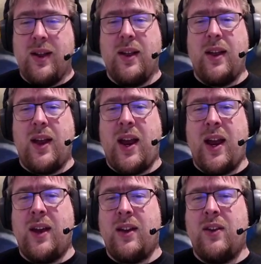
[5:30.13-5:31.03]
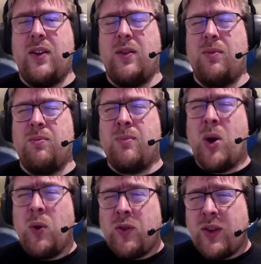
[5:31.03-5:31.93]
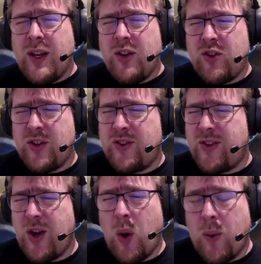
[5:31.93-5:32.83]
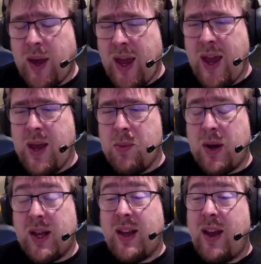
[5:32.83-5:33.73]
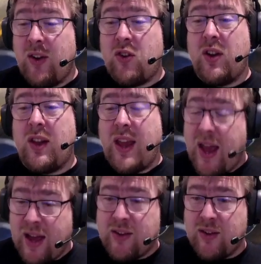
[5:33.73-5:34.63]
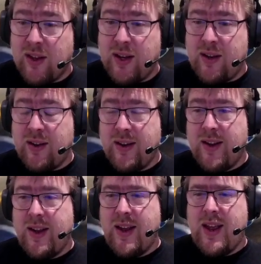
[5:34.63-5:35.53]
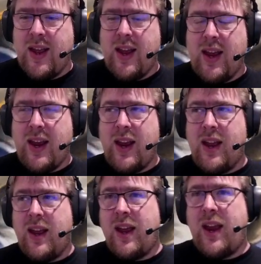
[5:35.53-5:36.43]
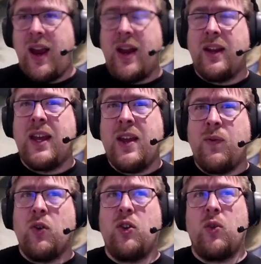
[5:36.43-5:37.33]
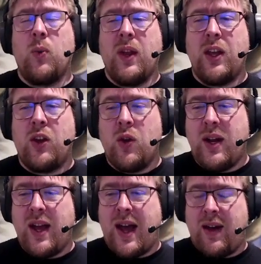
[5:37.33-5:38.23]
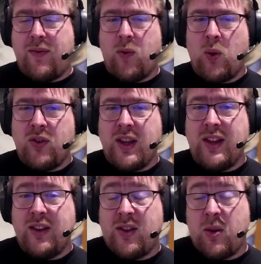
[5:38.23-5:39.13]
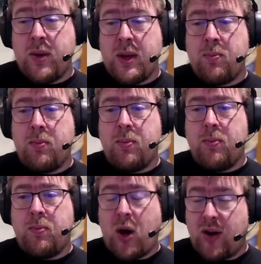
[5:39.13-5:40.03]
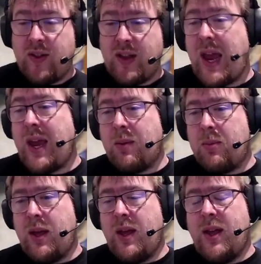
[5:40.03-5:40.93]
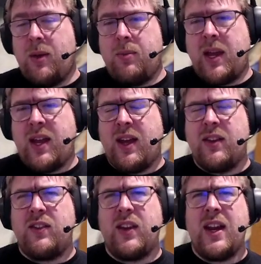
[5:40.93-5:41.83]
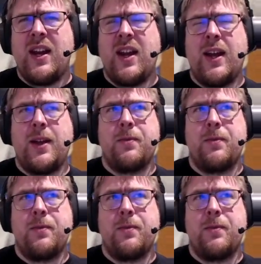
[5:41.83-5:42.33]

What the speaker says: and mostly just okay, but occasionally excellent. And Keyforge is really good at forcing these to be part of the game, because in a